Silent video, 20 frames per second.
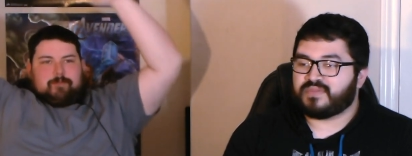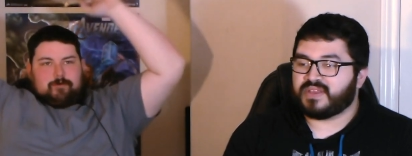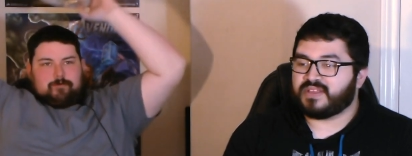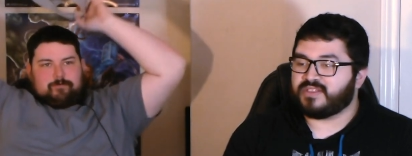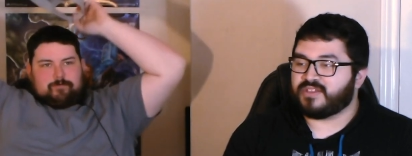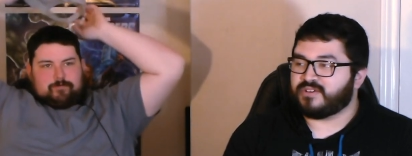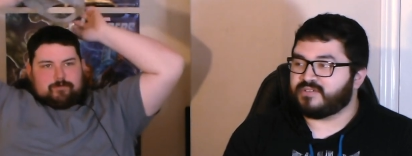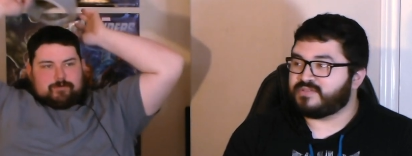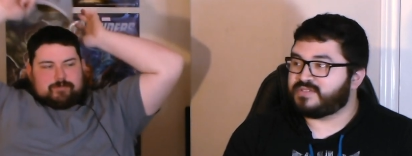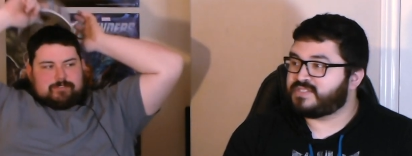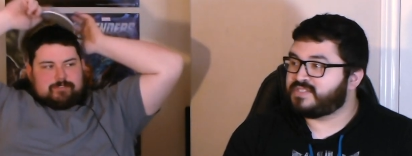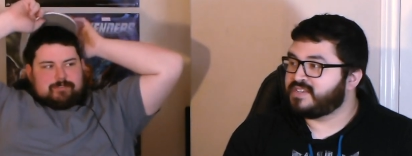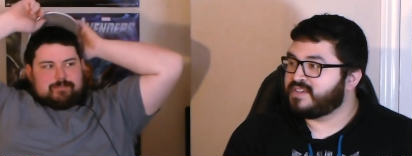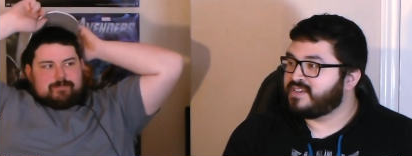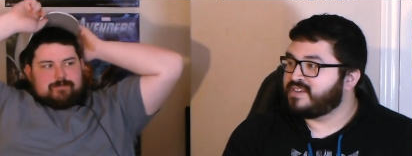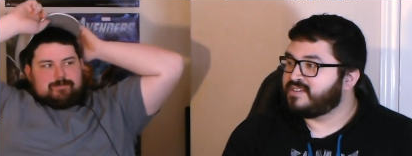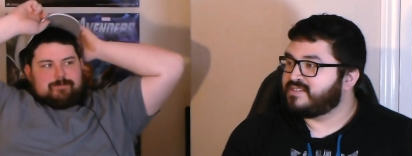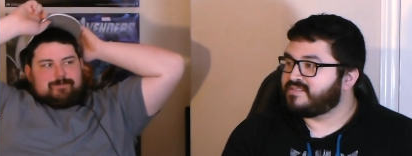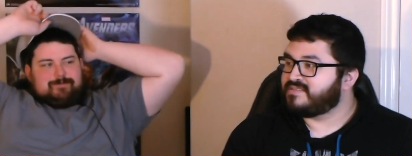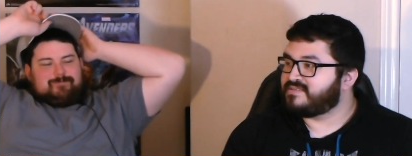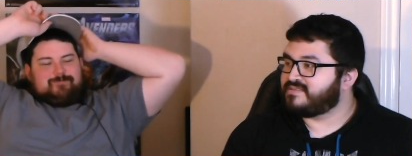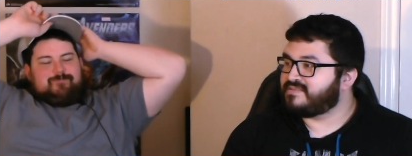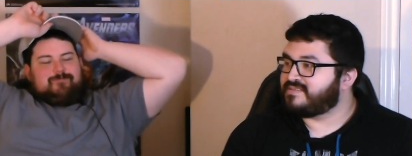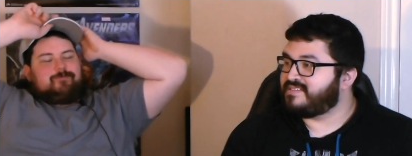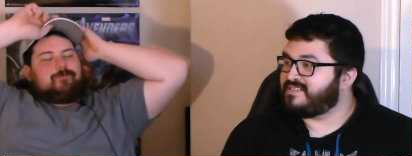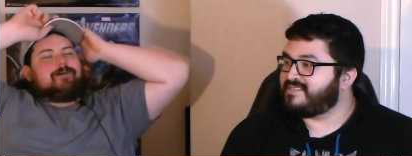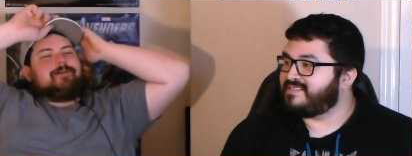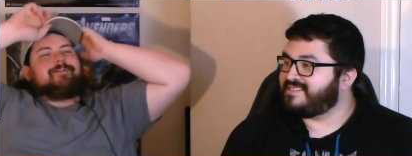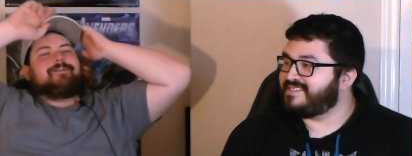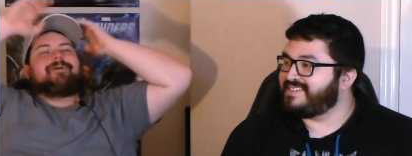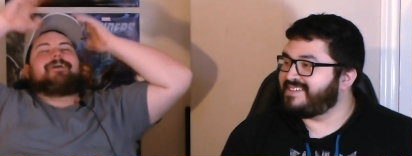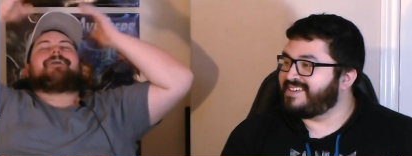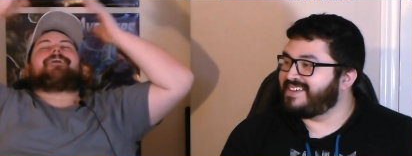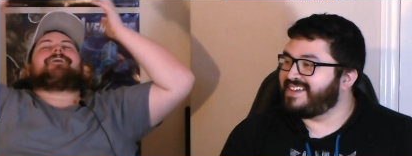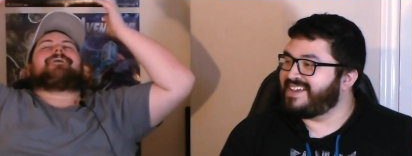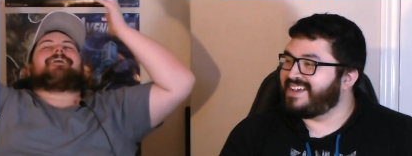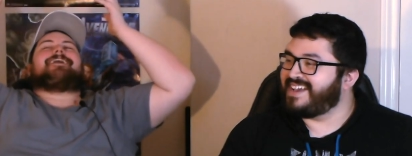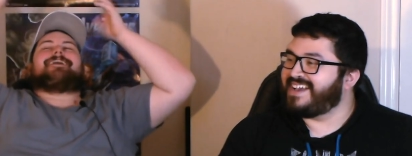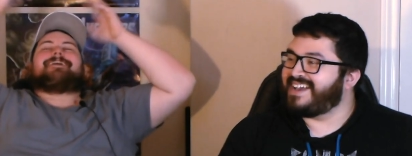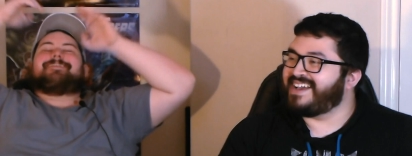Speaker 1: pillows. Well,
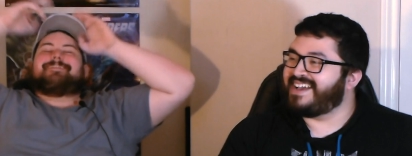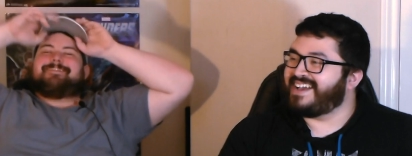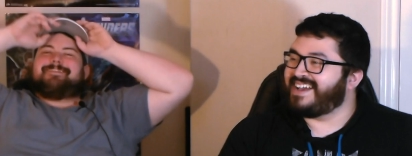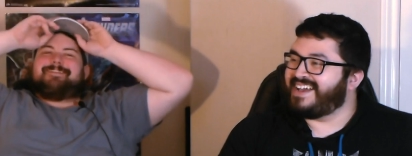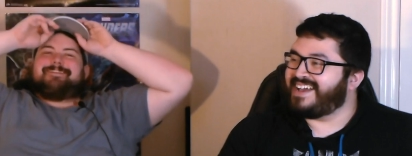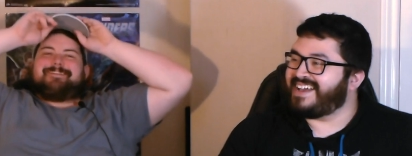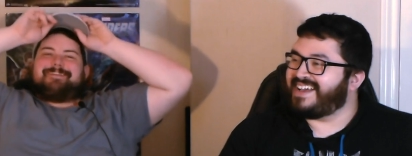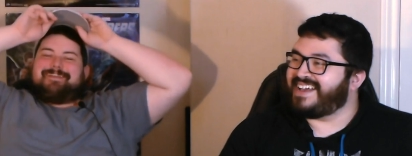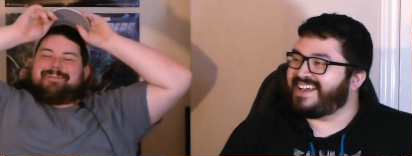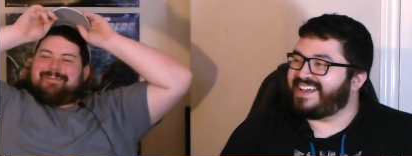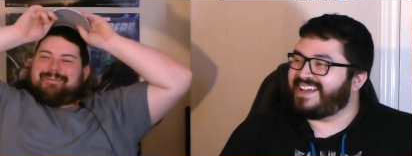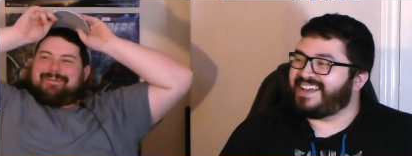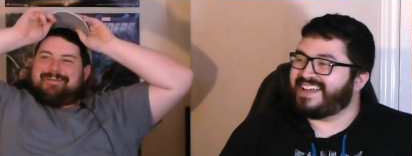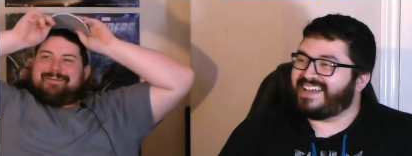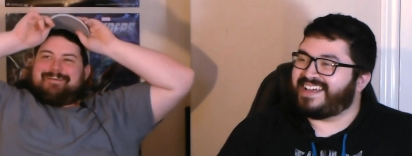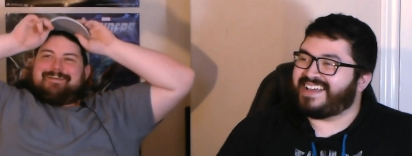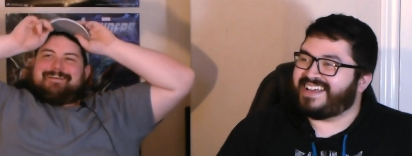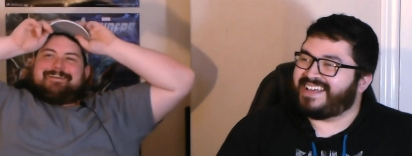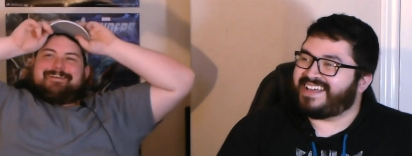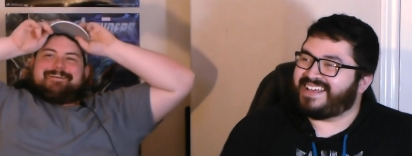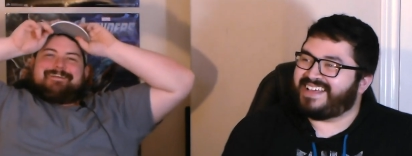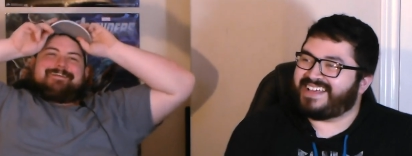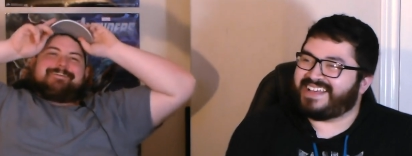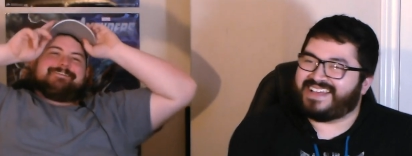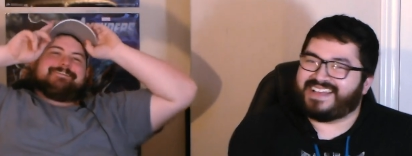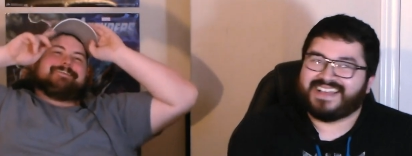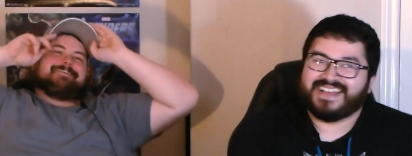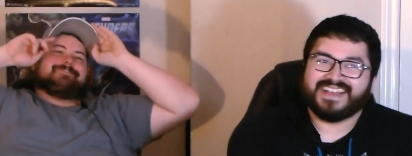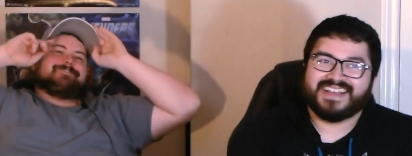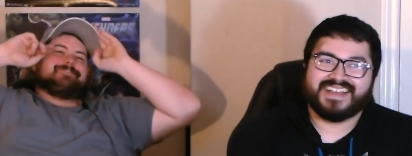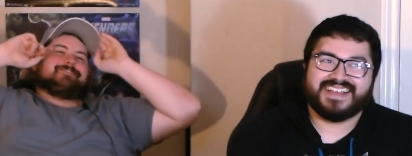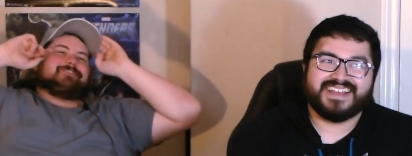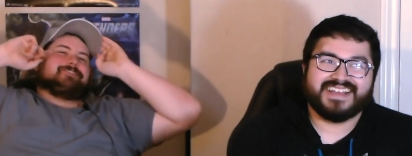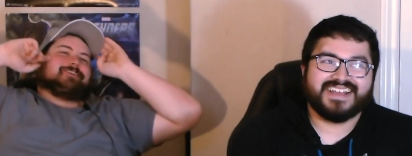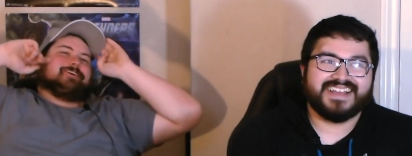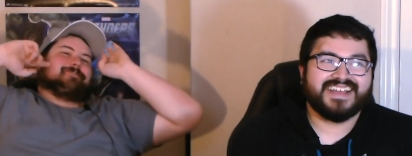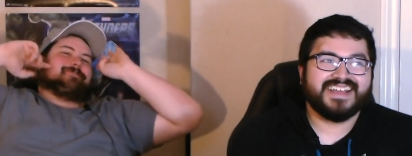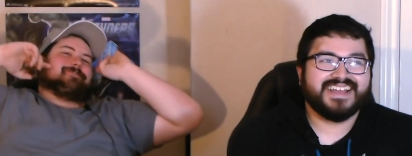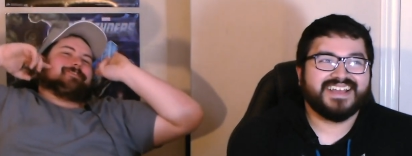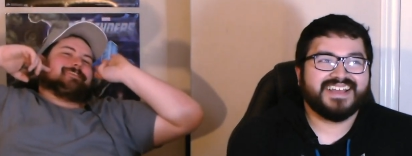all right. This here
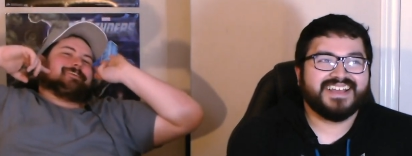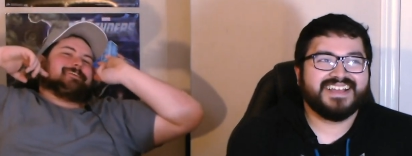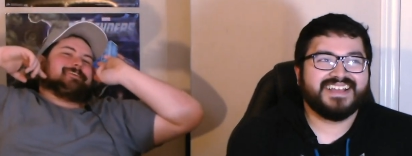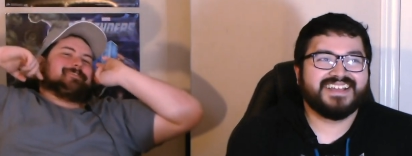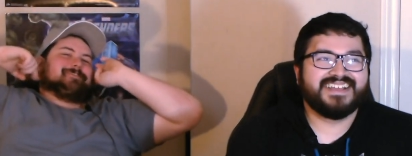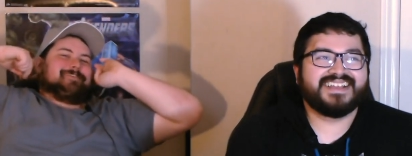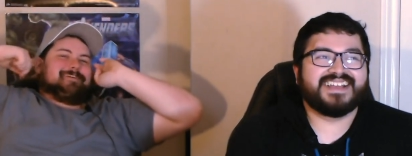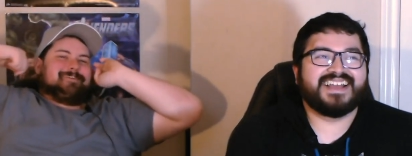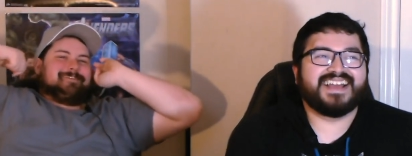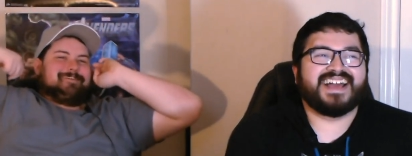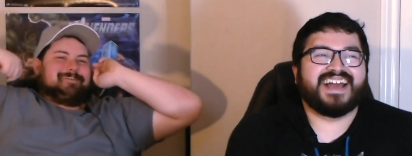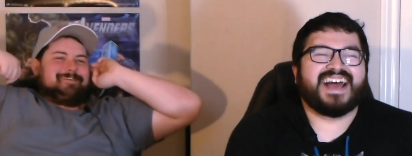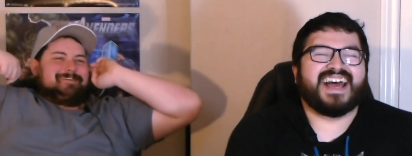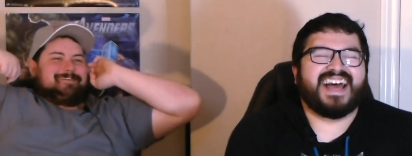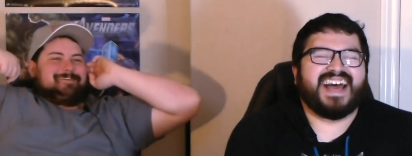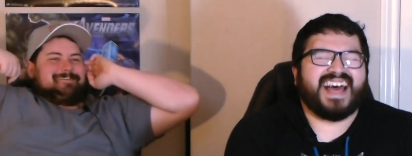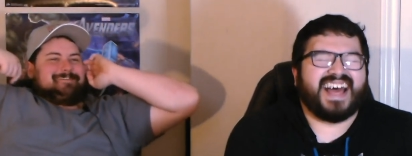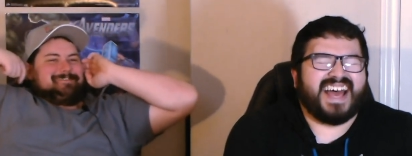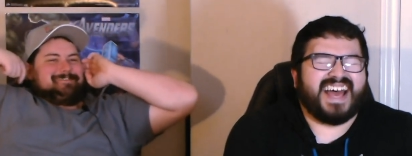shuffling around.